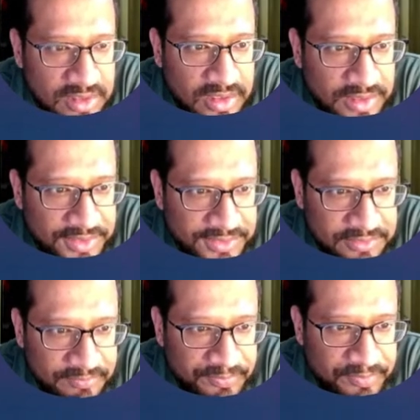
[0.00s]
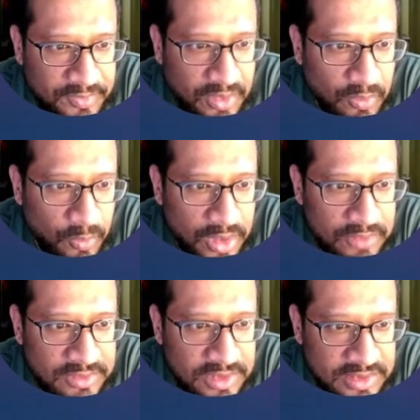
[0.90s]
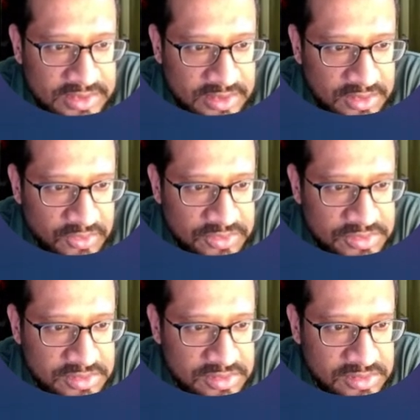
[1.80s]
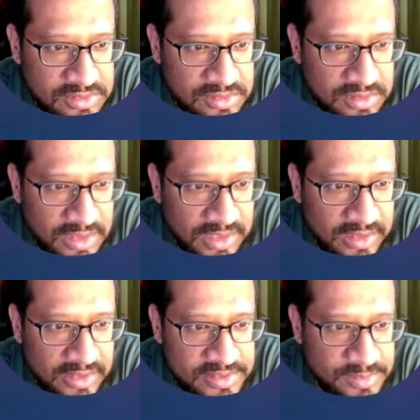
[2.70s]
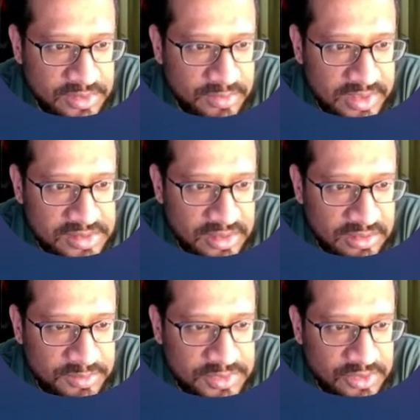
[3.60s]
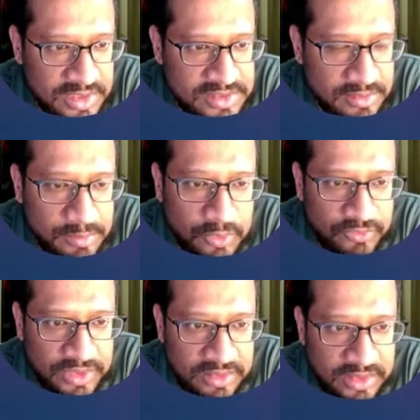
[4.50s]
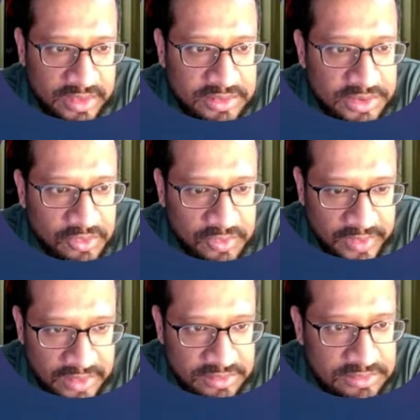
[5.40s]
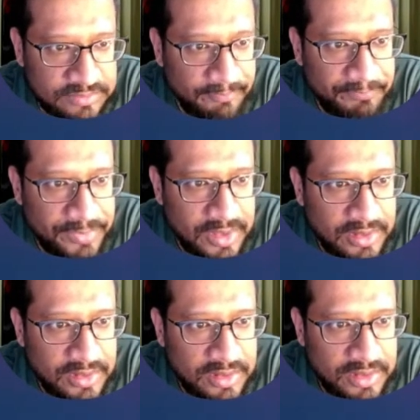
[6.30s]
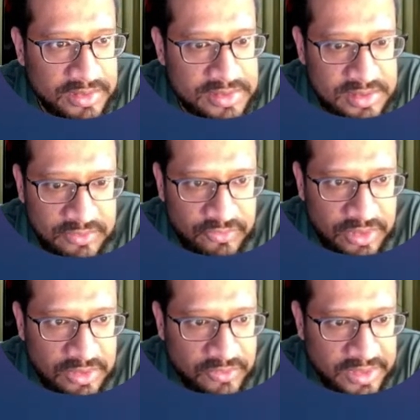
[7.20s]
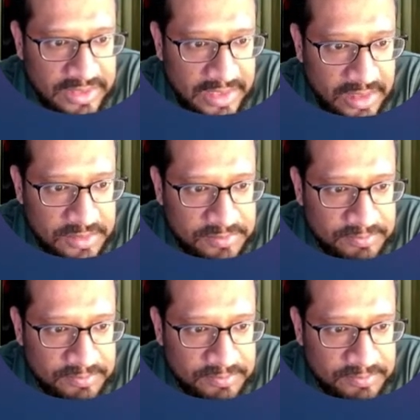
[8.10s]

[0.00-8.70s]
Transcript: One of the dates here looks like it has been messed up, so let's remove that entry altogether and see if we can run it again.